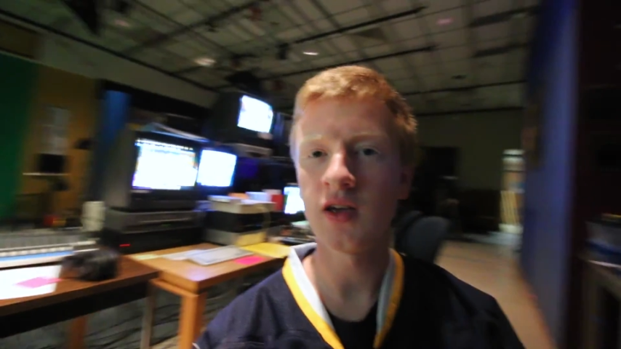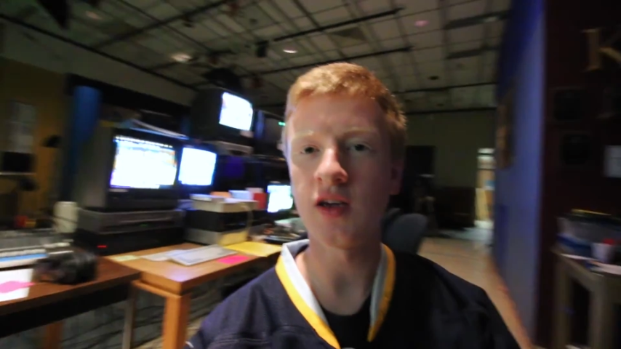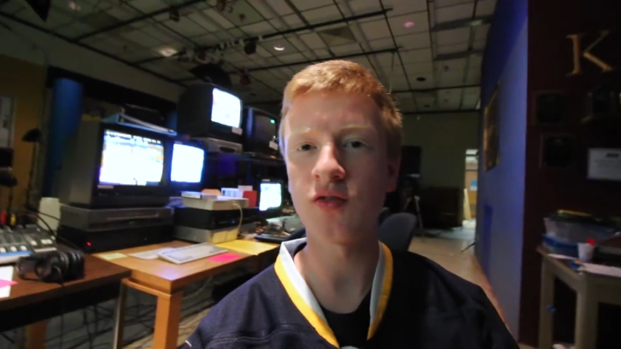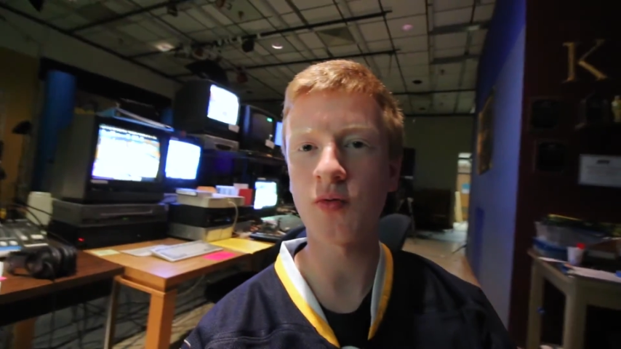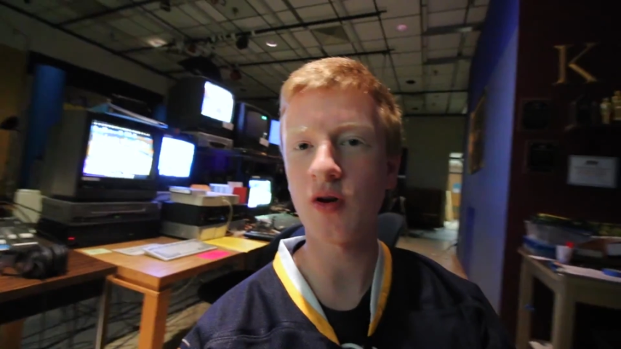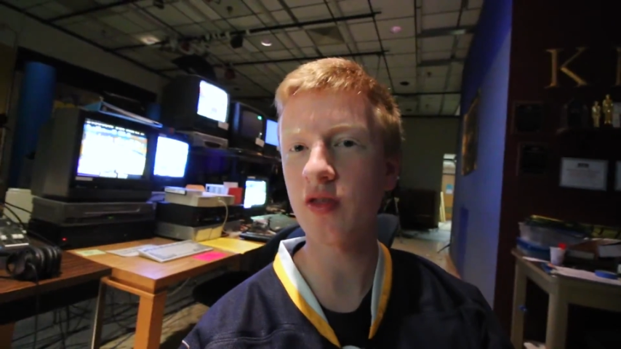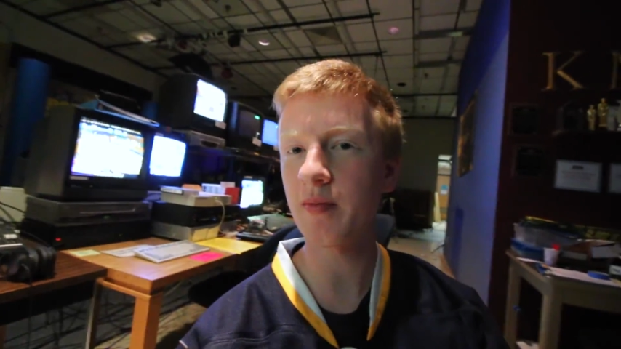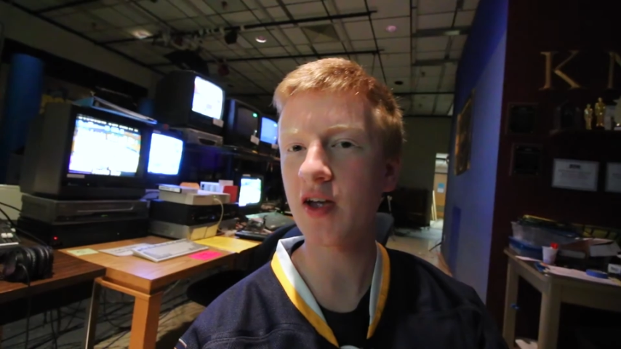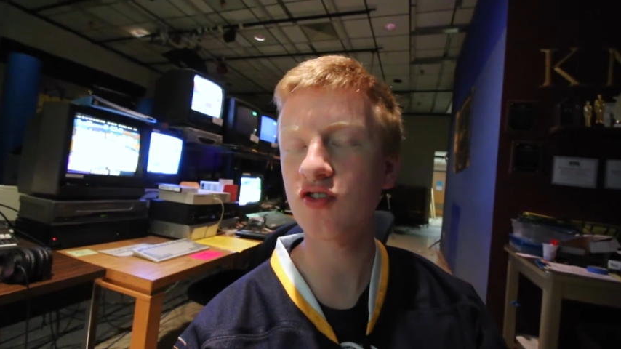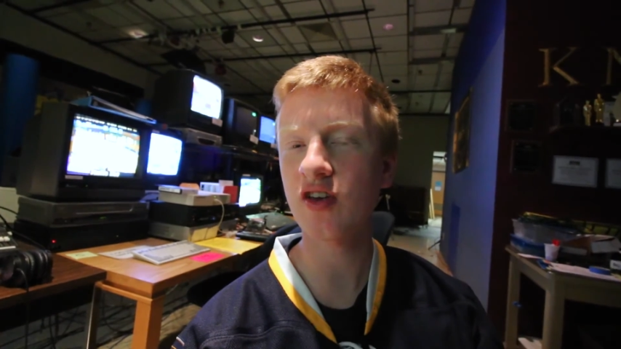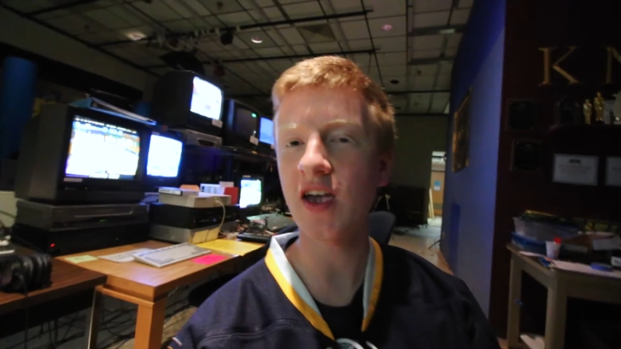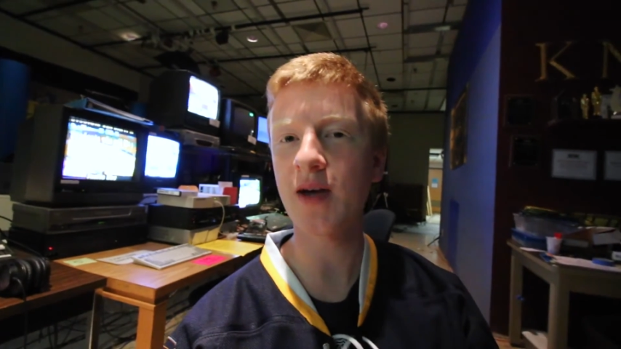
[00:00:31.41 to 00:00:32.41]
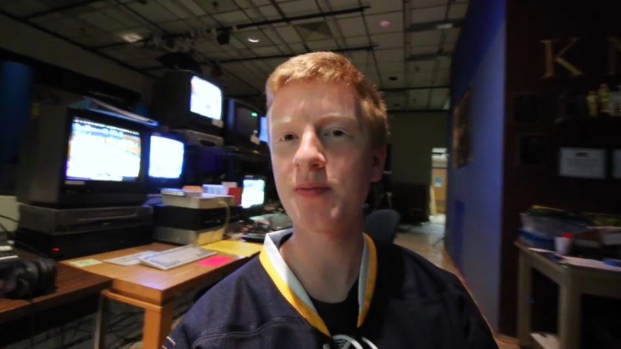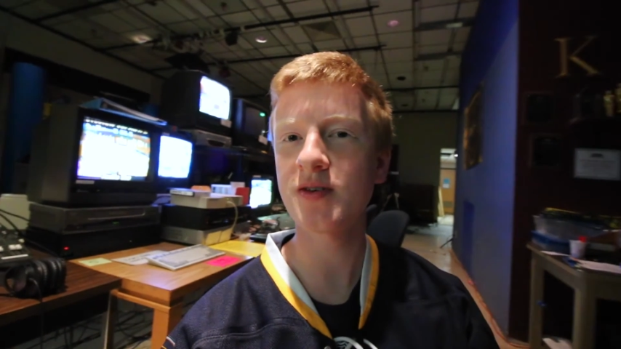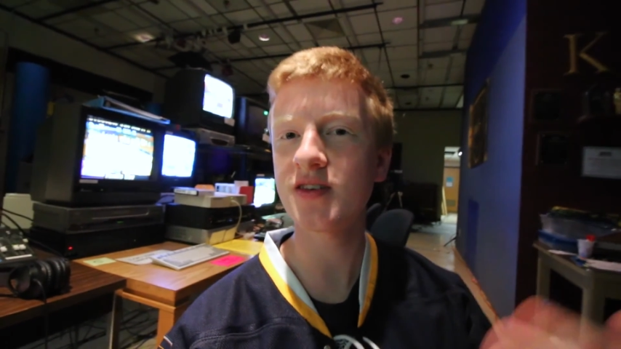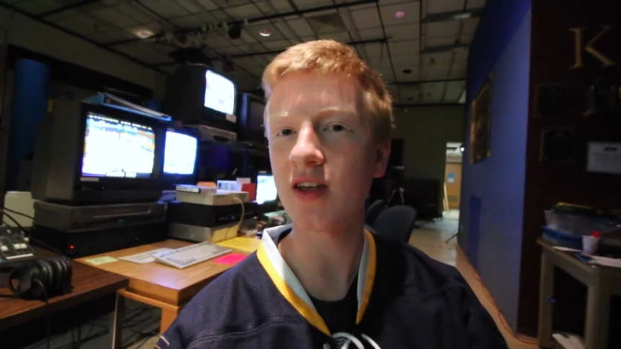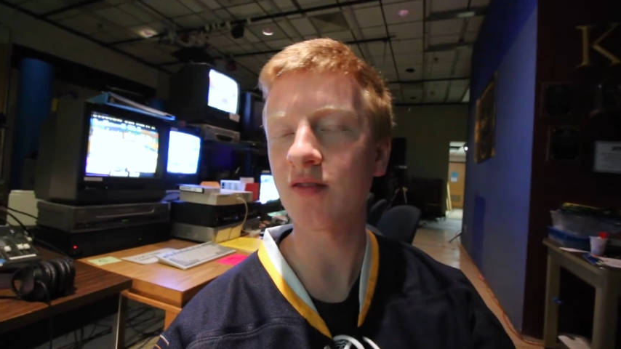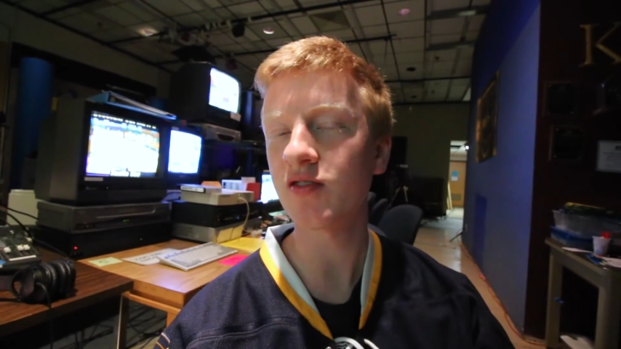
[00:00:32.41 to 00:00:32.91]
is where all the magic
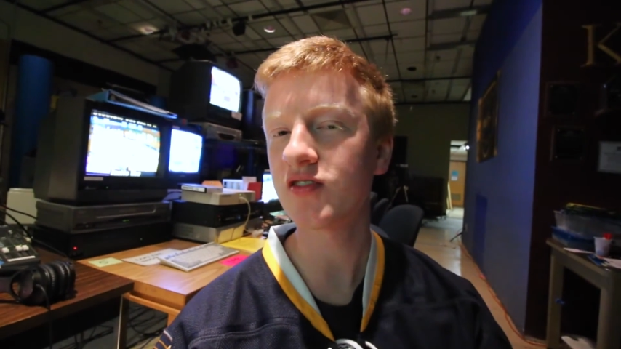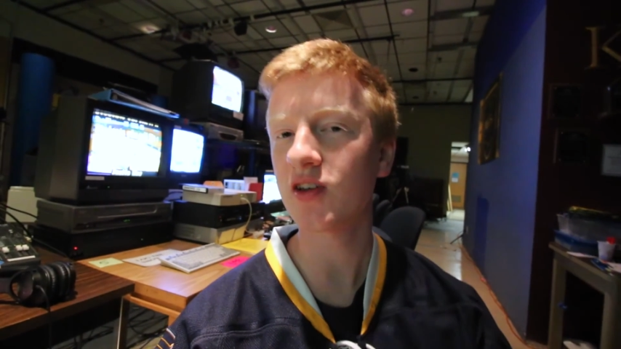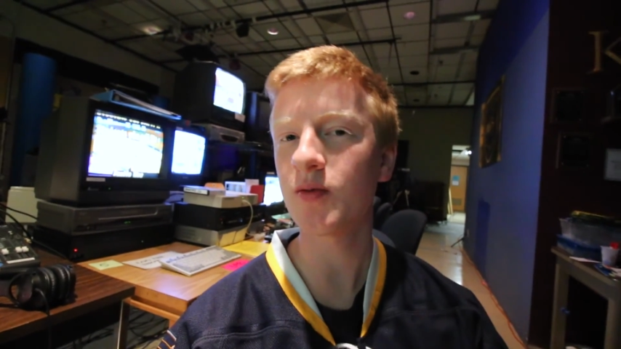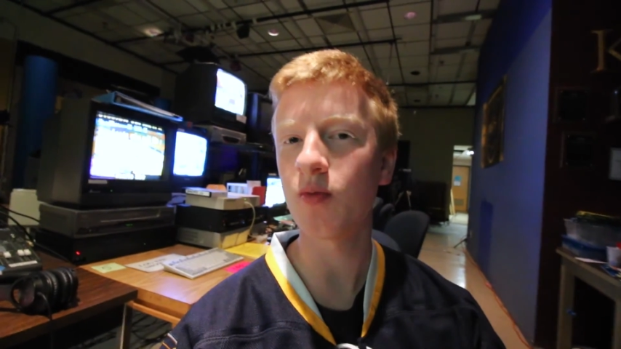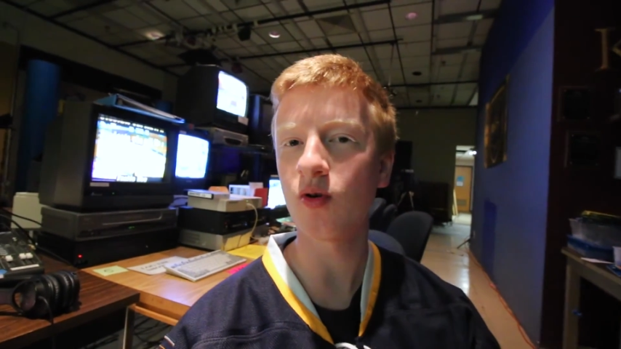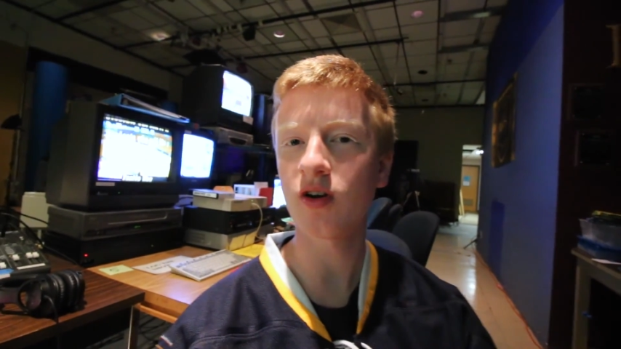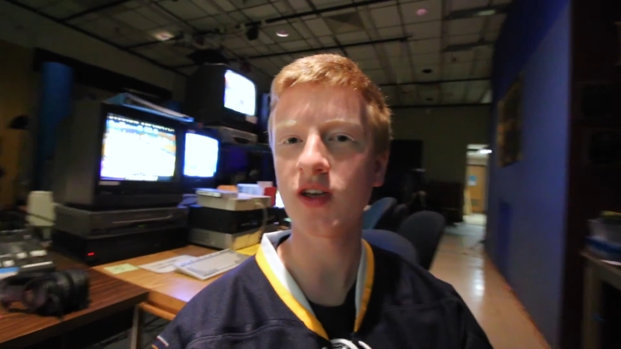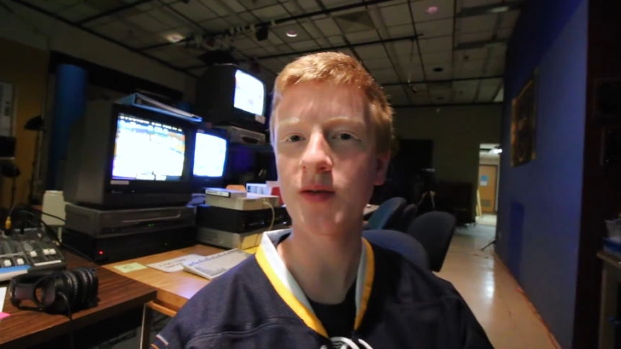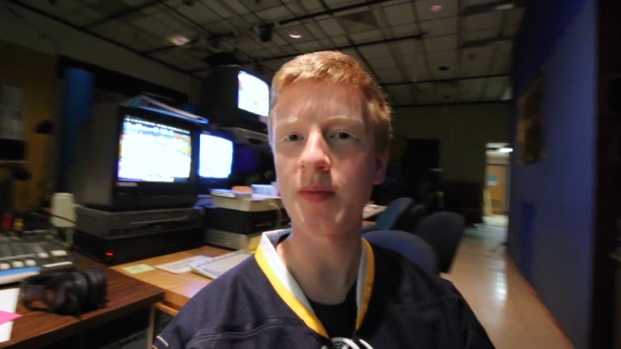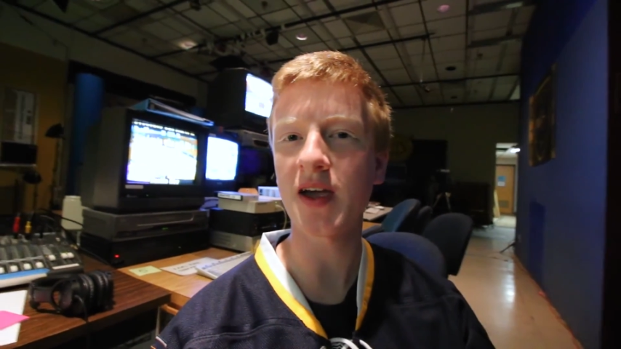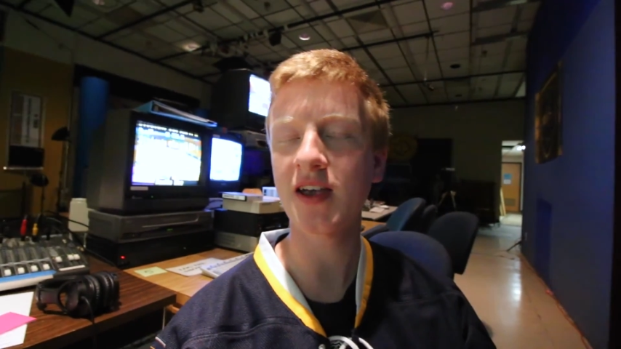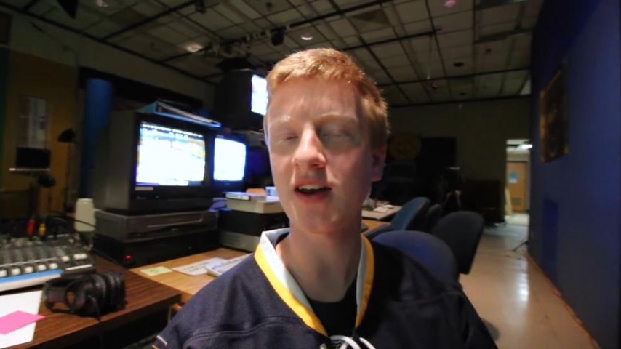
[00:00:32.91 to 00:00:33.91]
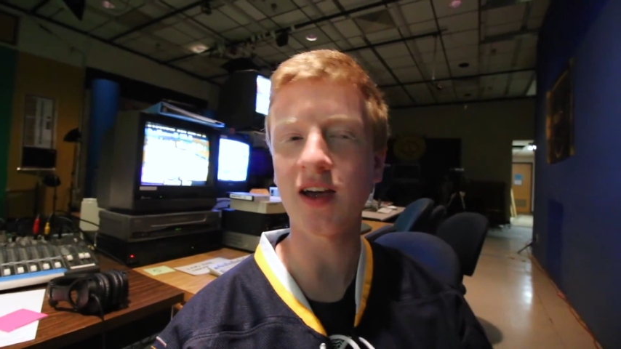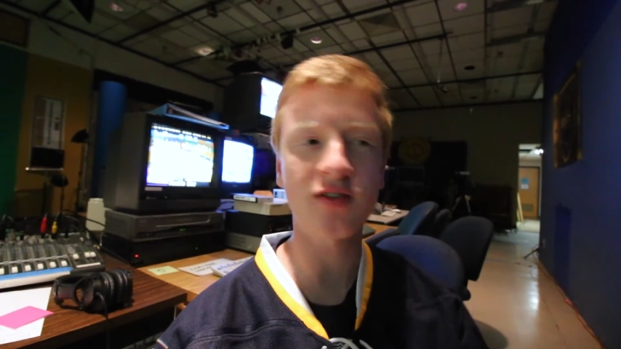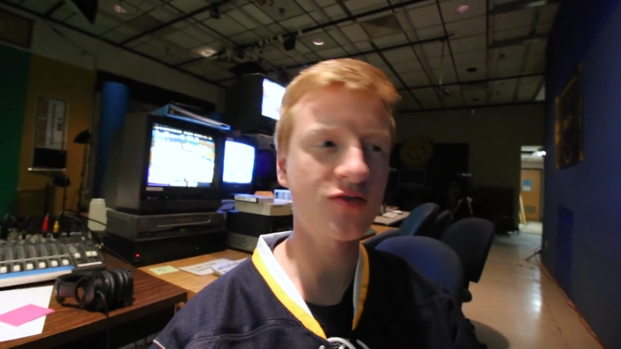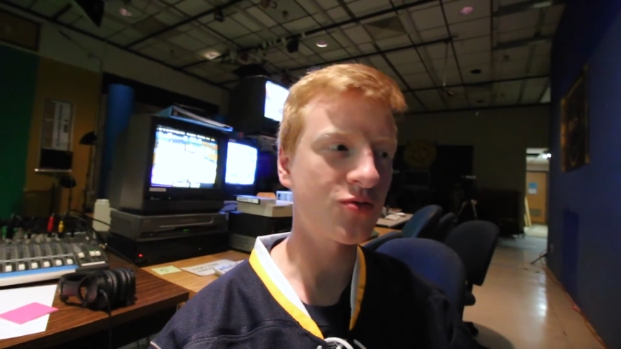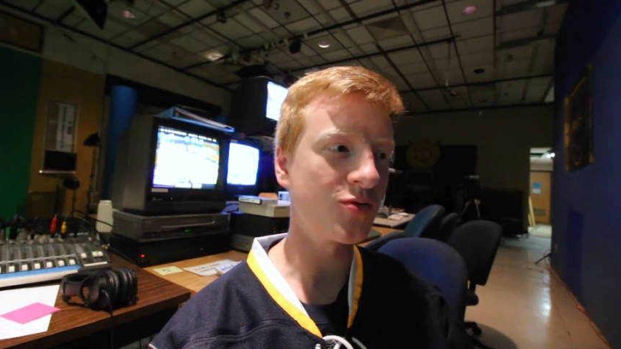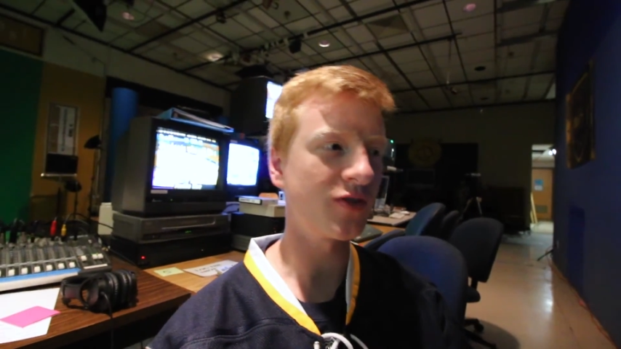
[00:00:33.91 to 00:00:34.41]
happened every single morning back in high
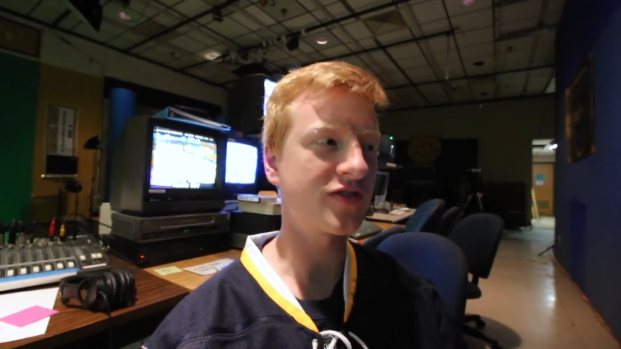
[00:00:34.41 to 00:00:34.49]
school.